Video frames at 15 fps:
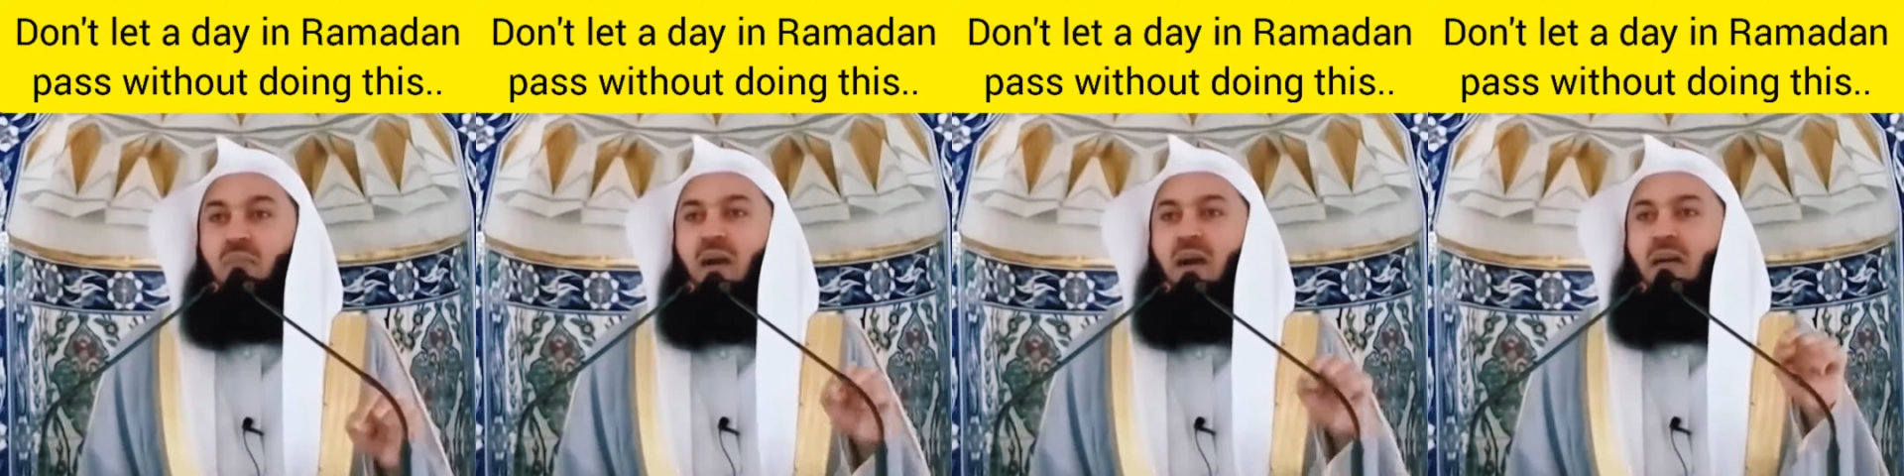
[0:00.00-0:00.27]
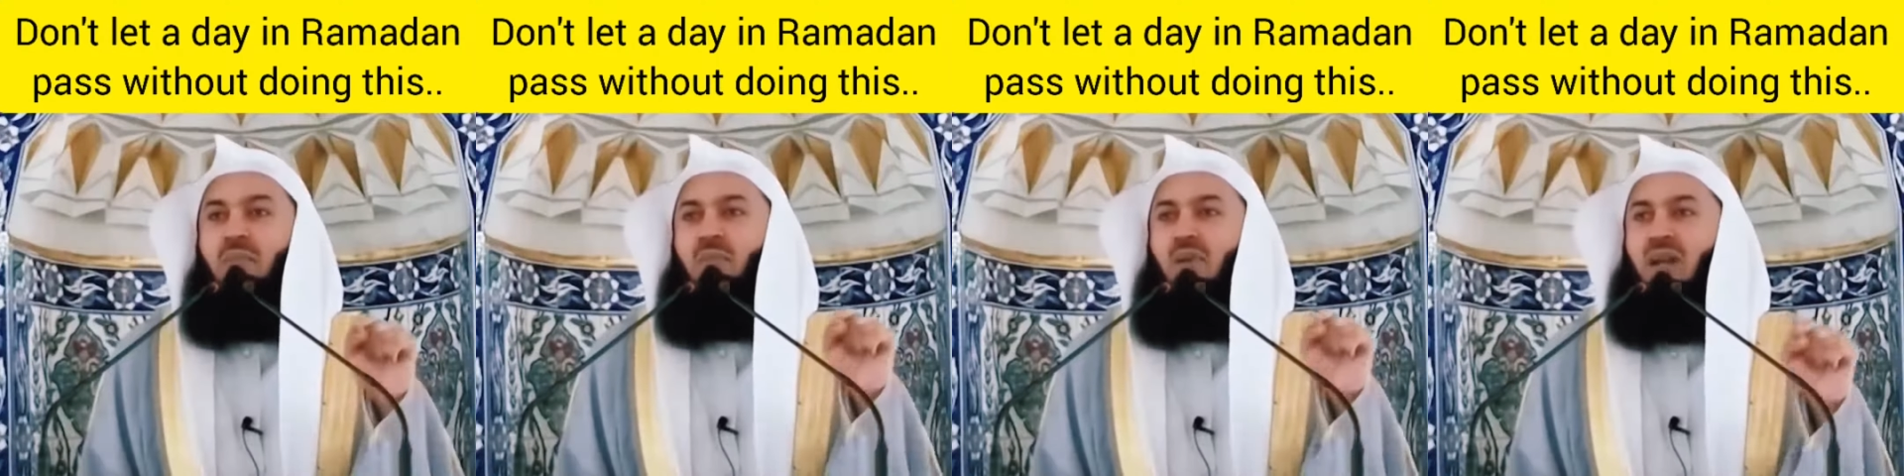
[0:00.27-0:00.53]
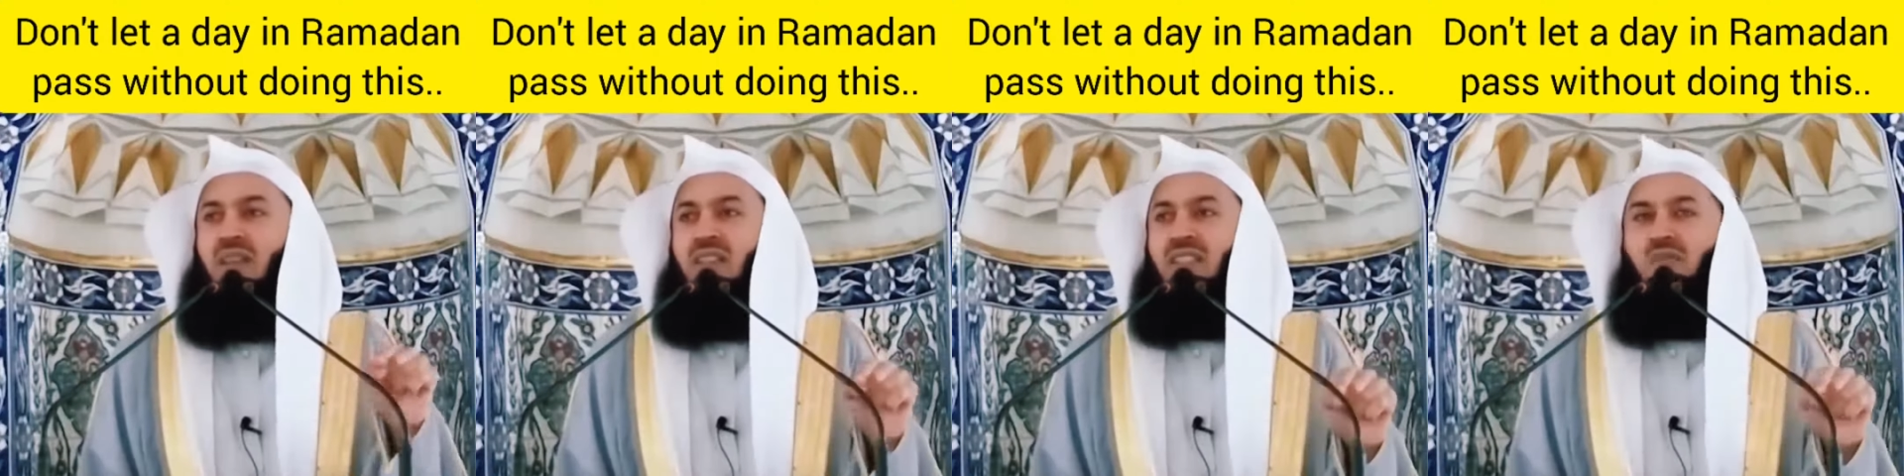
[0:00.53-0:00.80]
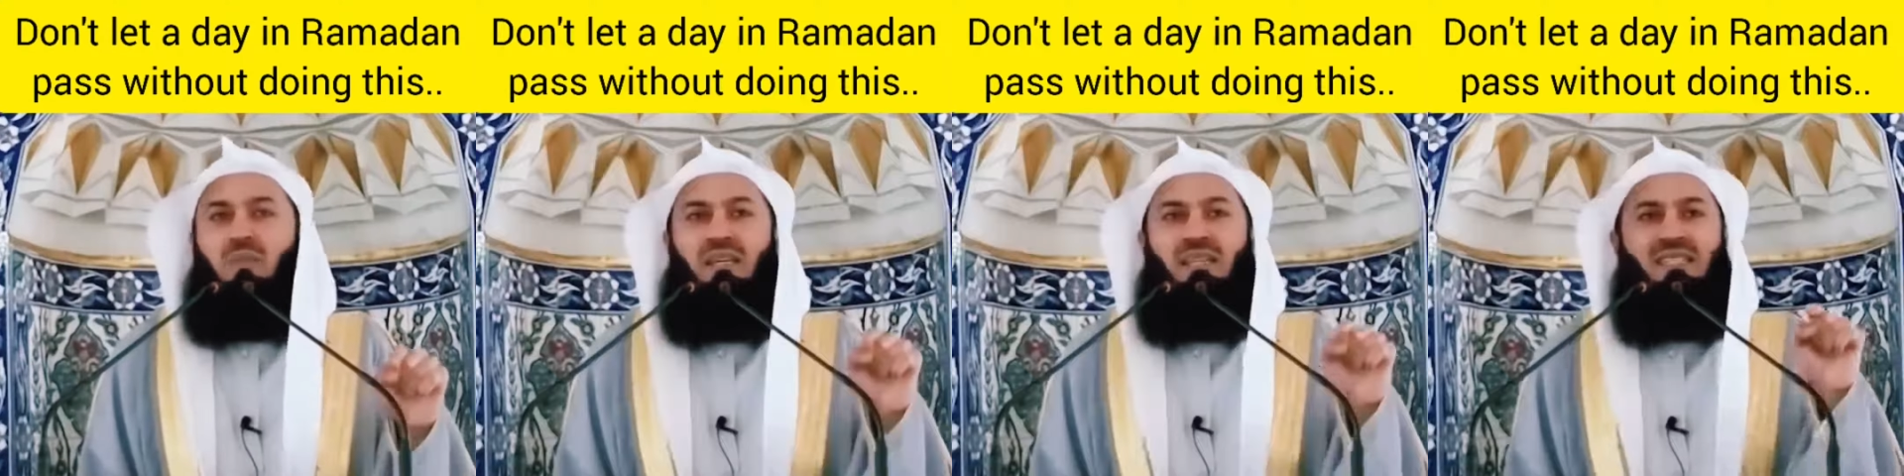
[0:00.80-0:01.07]
My
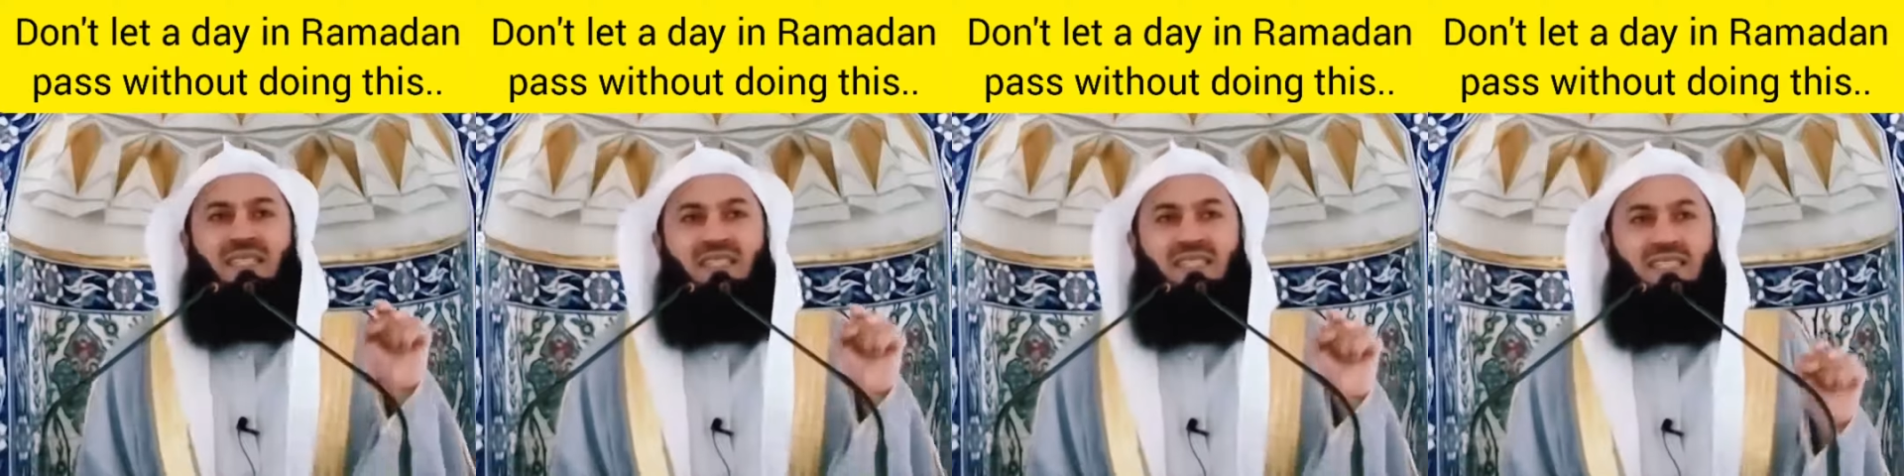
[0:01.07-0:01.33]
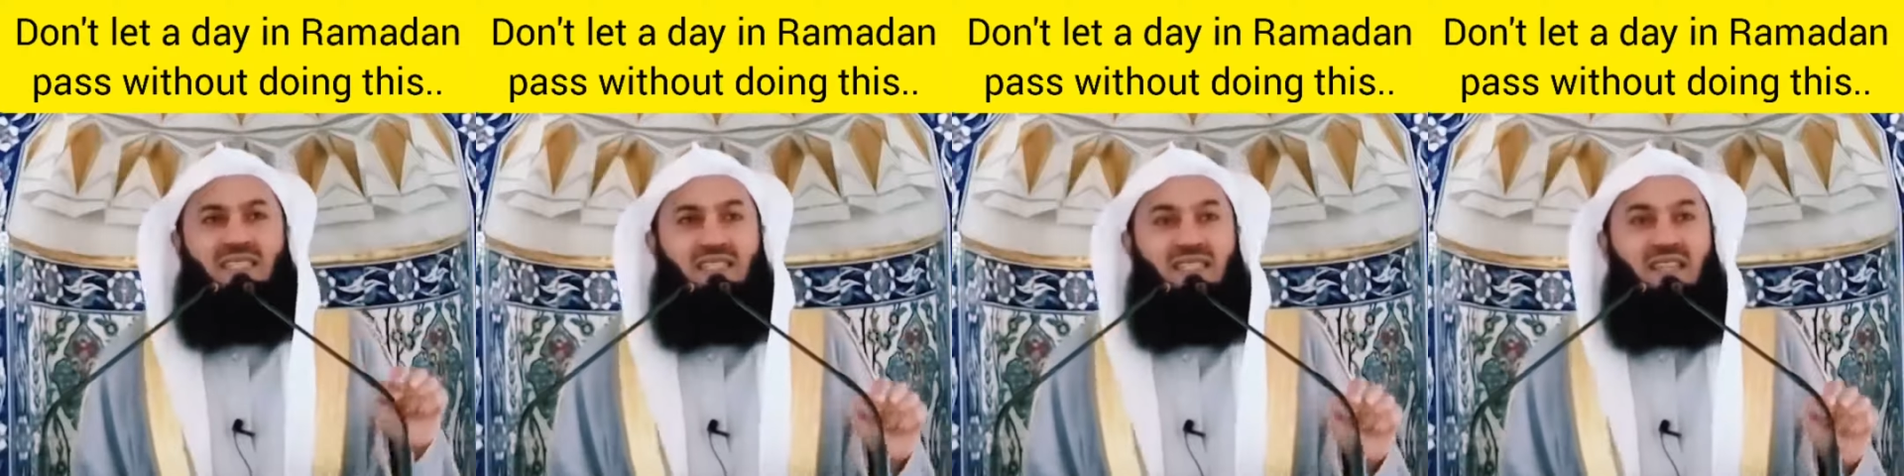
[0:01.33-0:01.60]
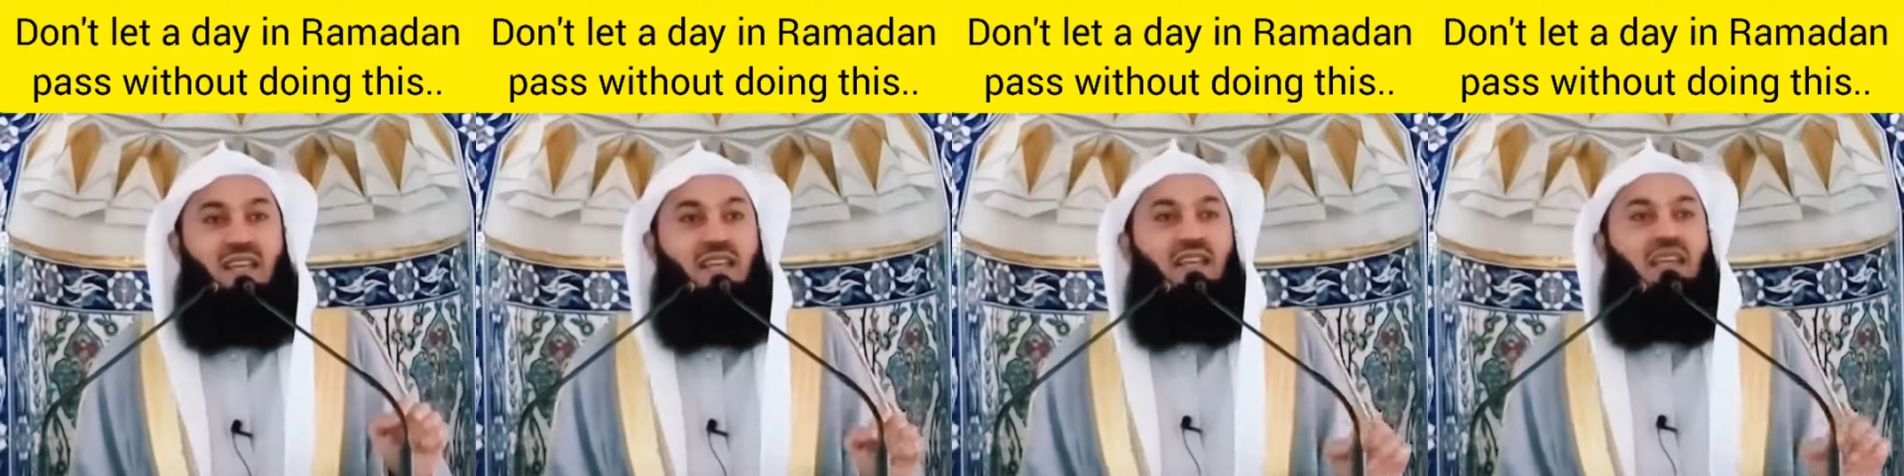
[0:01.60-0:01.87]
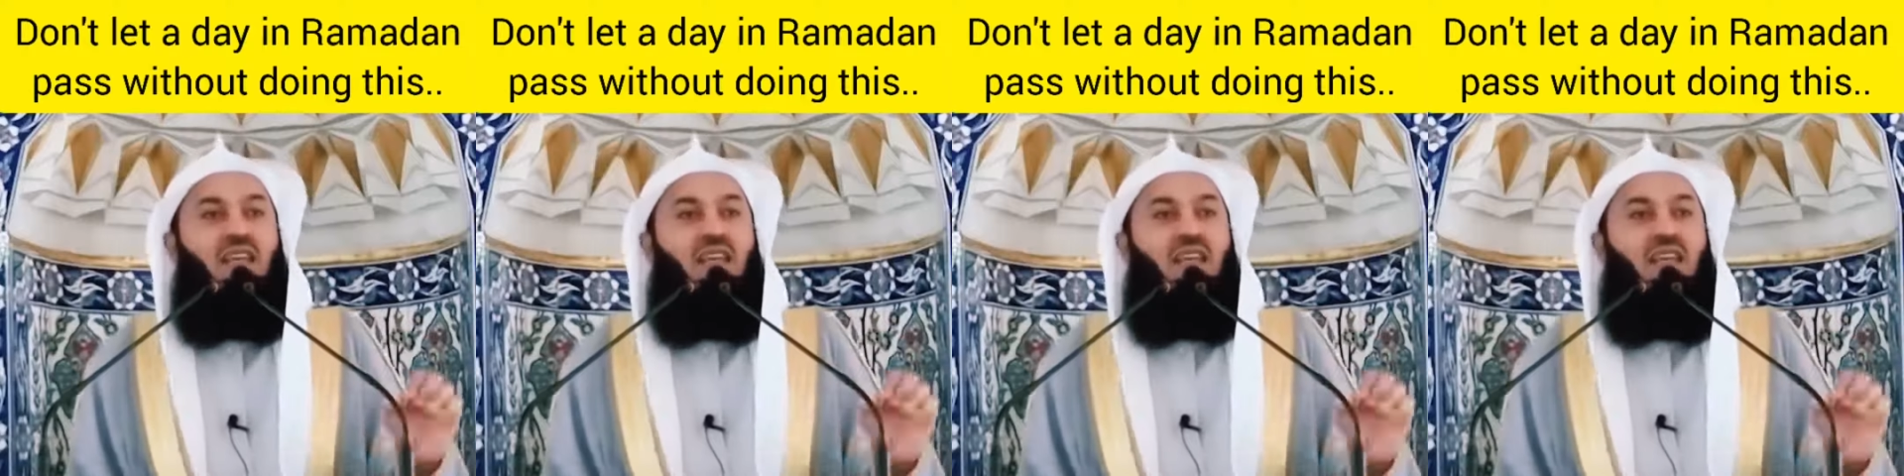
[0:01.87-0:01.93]
brothers, my sisters,